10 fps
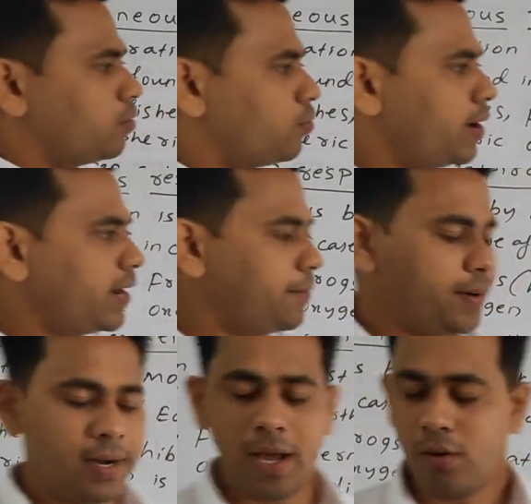what
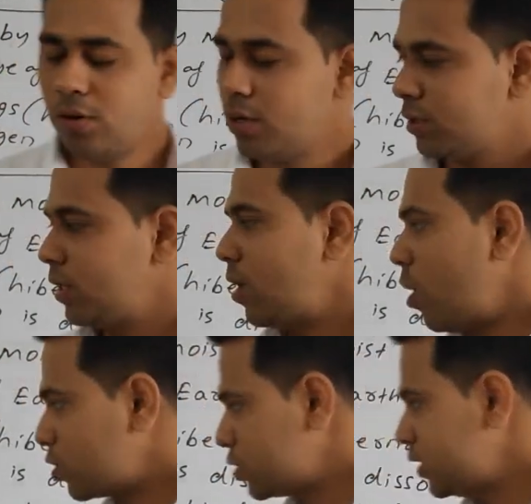happened now? The
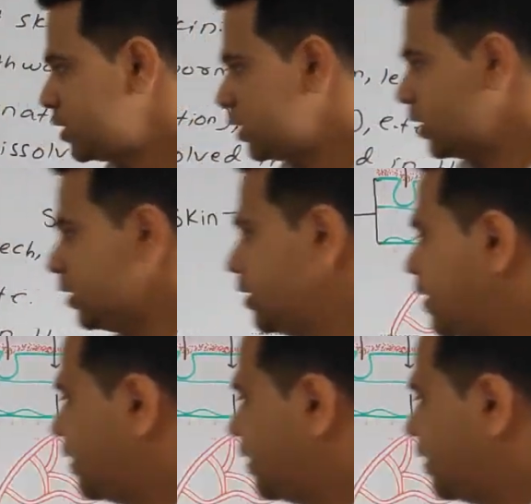oxygen